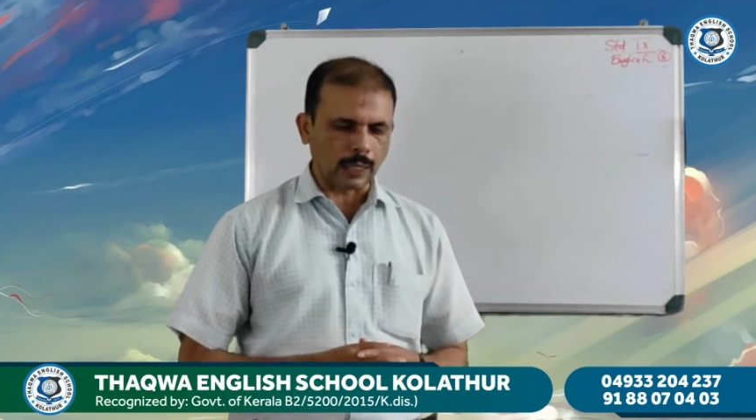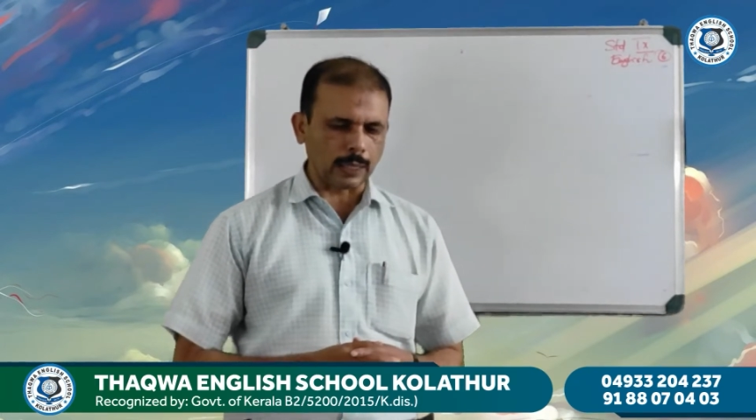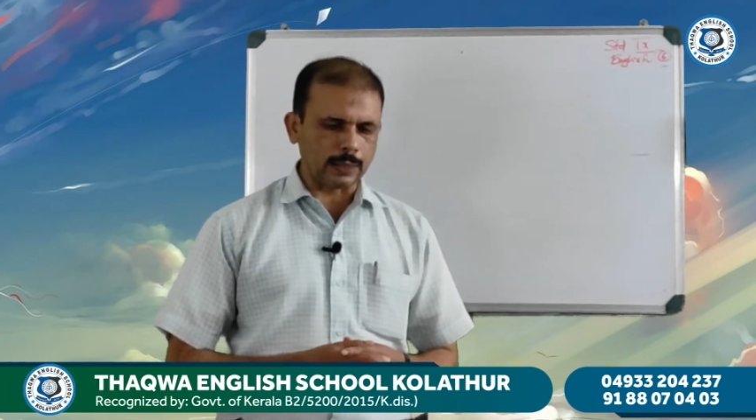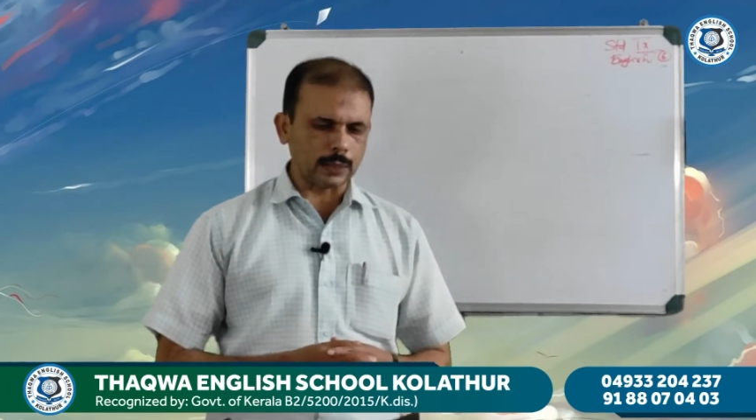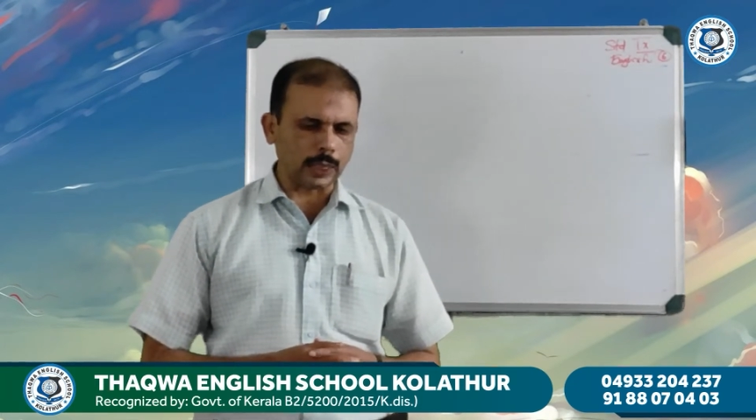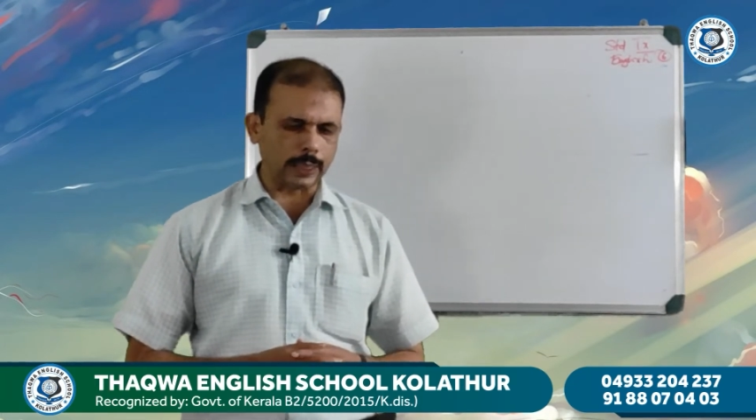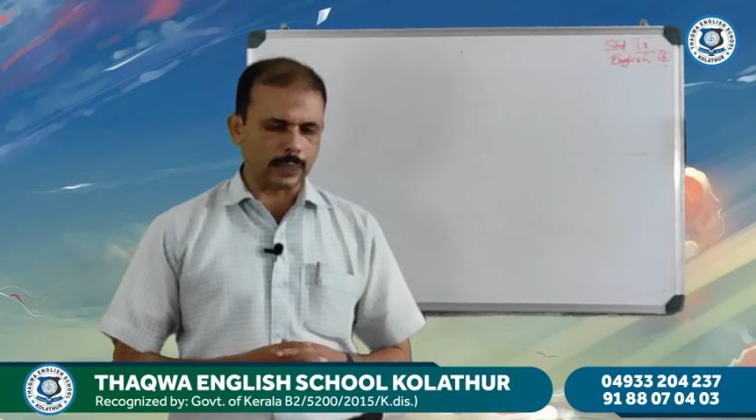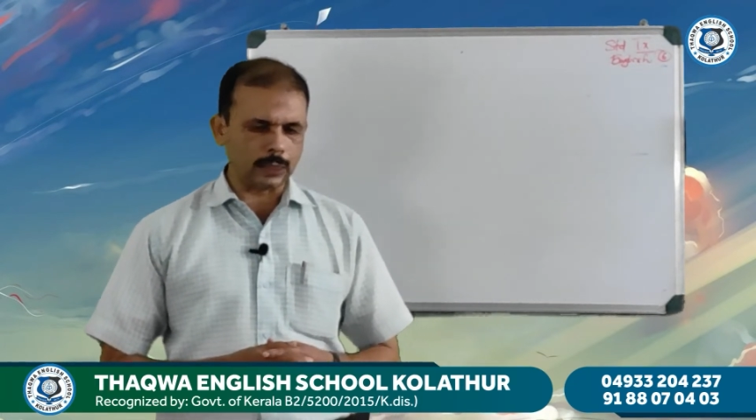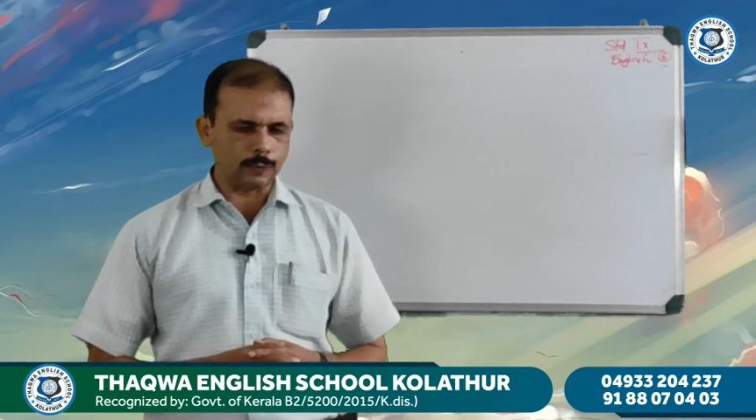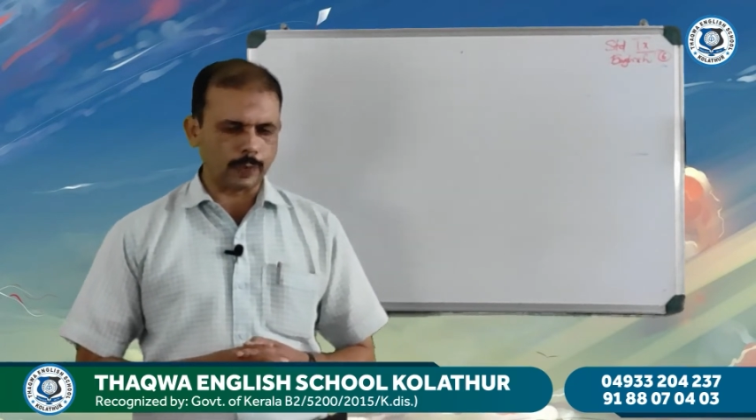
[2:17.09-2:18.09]
and
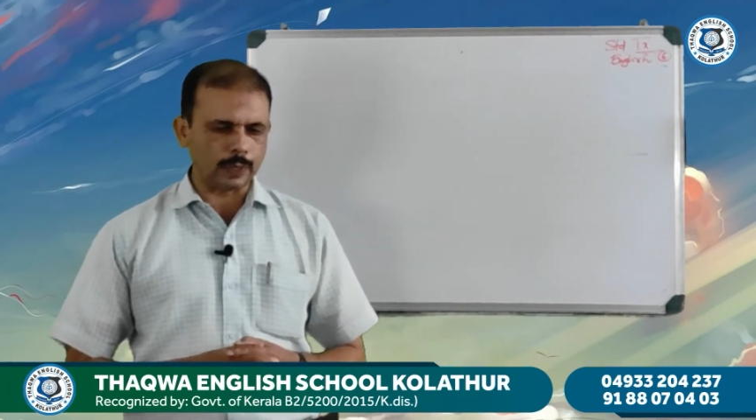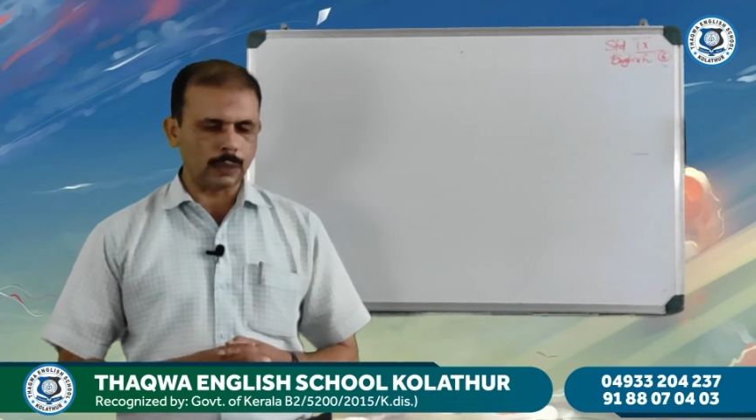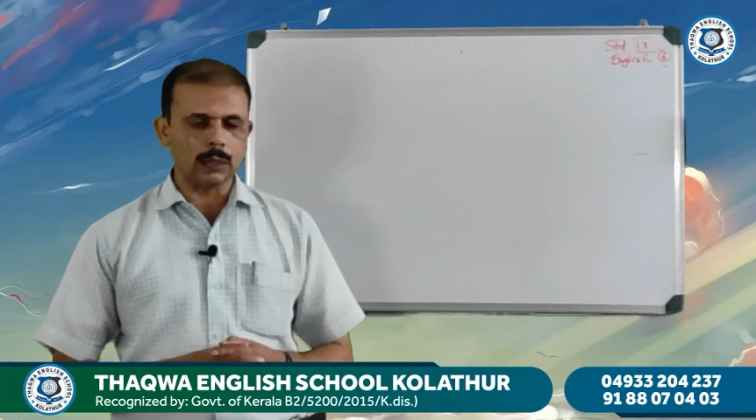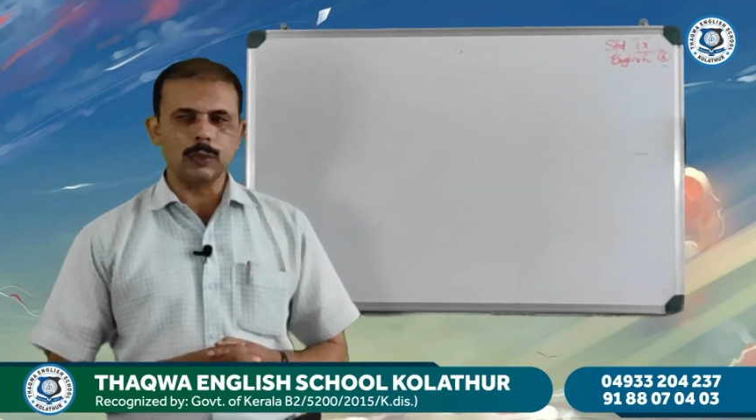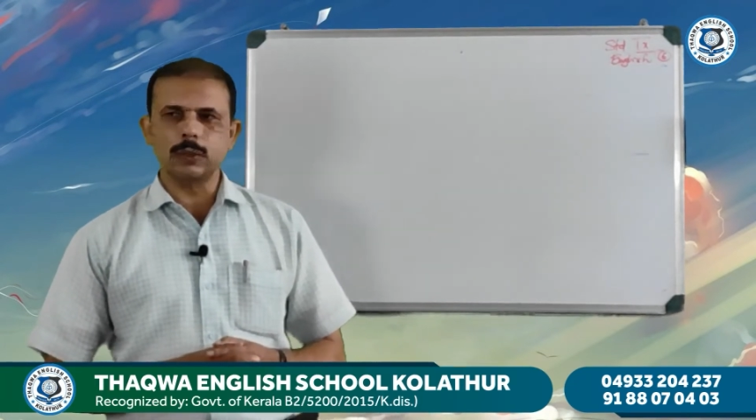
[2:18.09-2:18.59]
identify the